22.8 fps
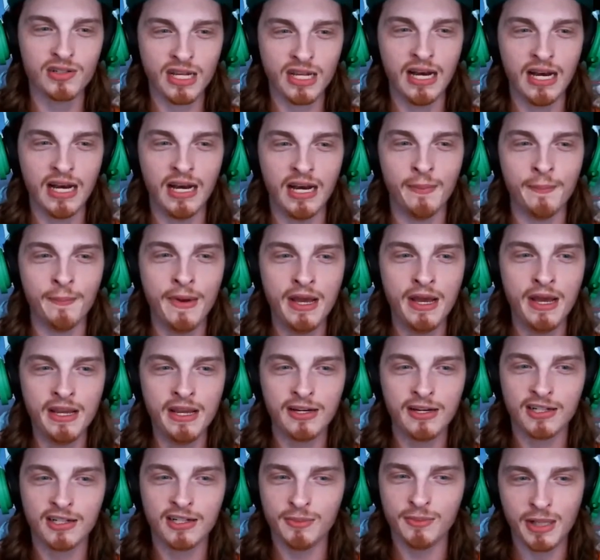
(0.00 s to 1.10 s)

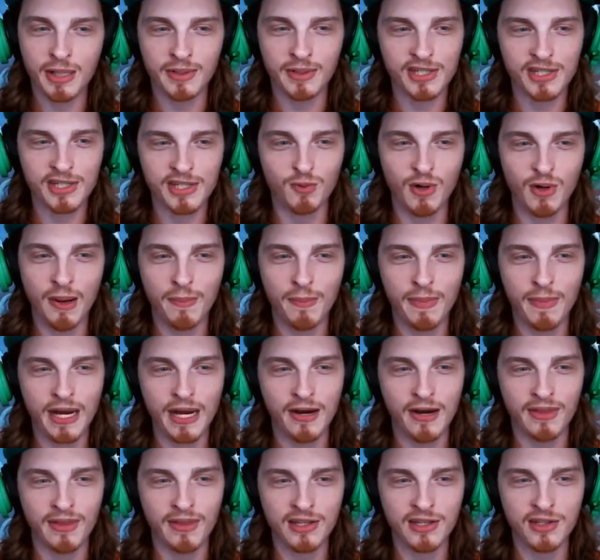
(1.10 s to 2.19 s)
You're going to be able to swap
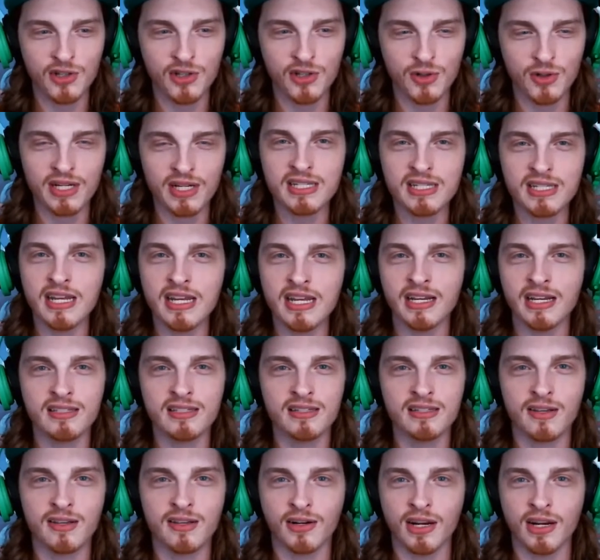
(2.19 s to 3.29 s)
out the
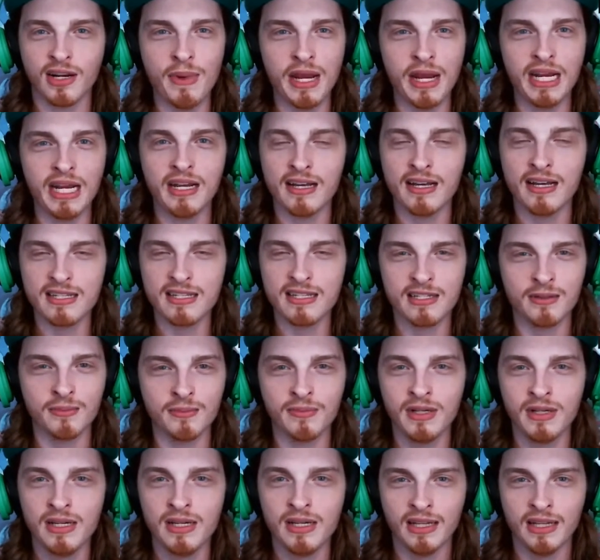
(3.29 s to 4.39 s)
joysticks. They're going to make
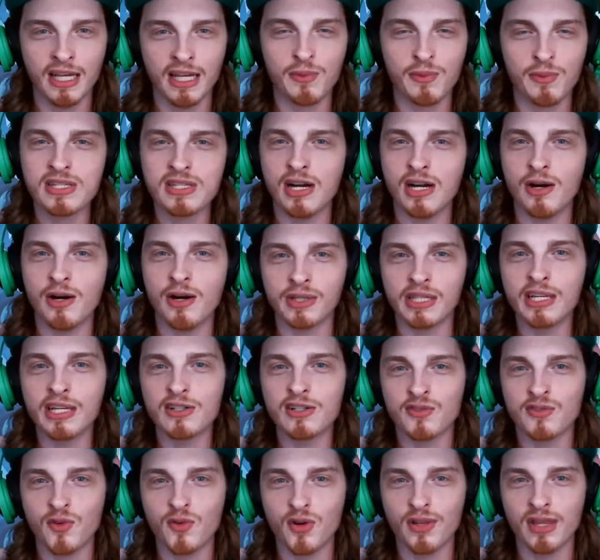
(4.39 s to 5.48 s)
custom, like we saw with
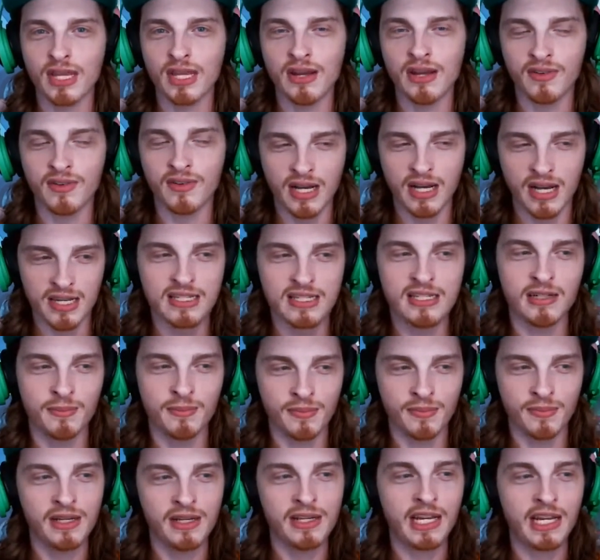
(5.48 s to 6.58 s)
Gears of War. They have
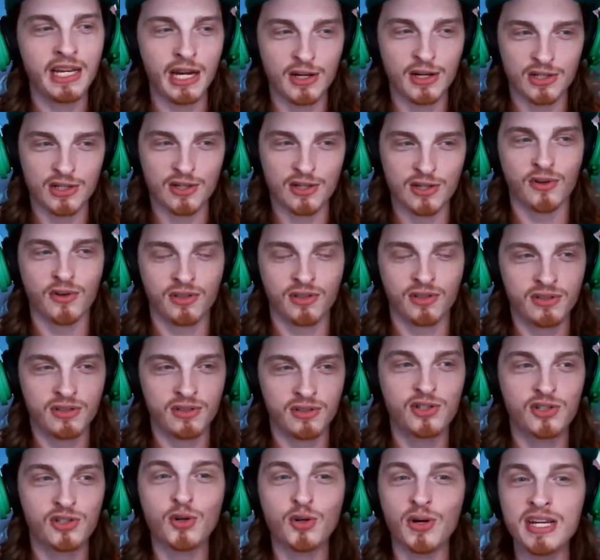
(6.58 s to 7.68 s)
custom Gears of War
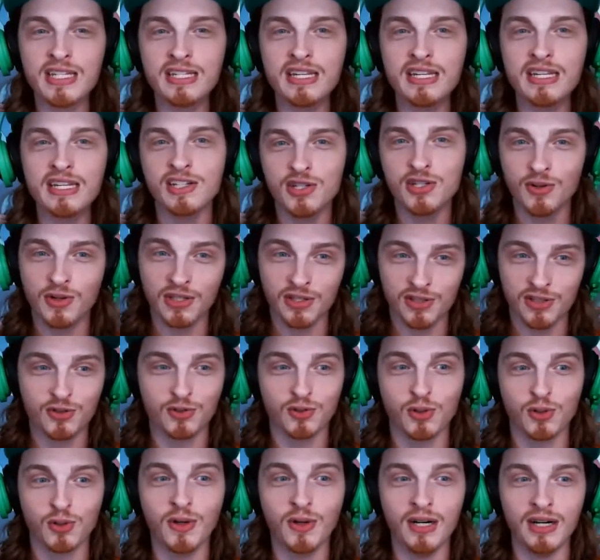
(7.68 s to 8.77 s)
joysticks you can
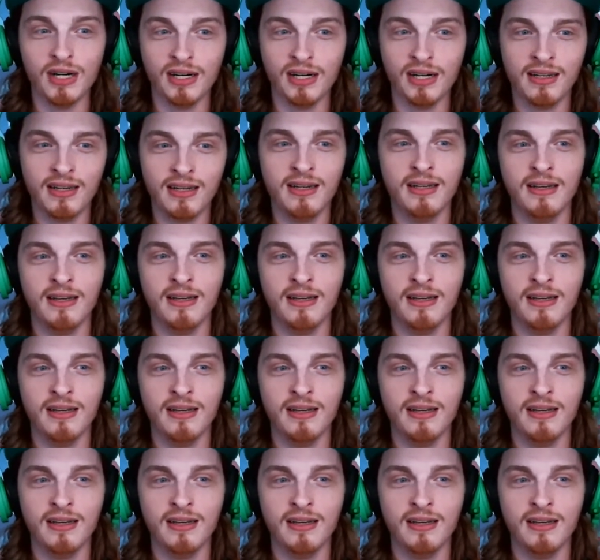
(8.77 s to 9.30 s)
screw on.